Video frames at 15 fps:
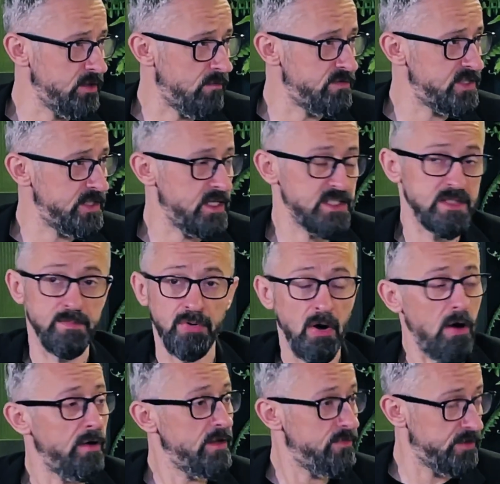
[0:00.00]
Obviously, that's the
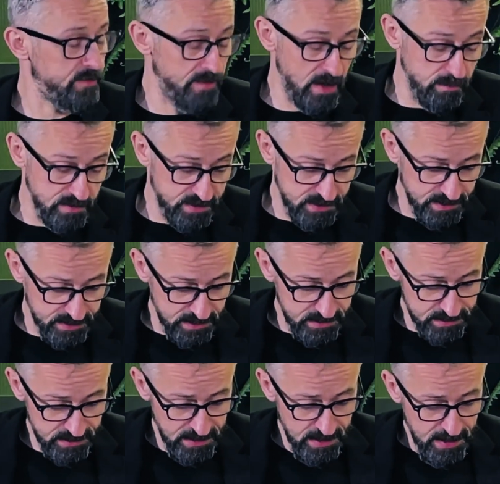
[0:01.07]
priority for developers these
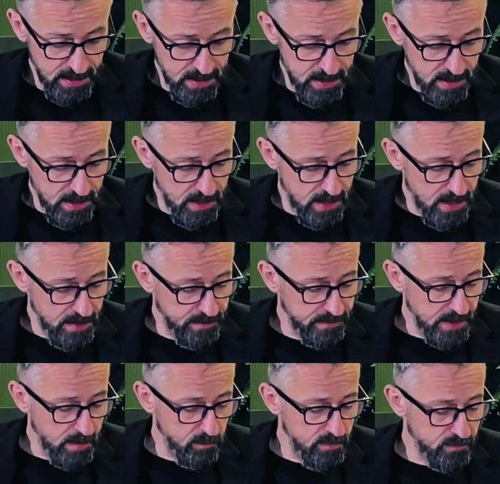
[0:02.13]
days. And
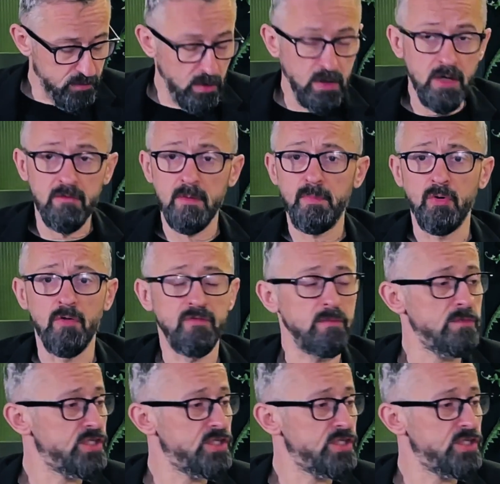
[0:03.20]
then we've got a report from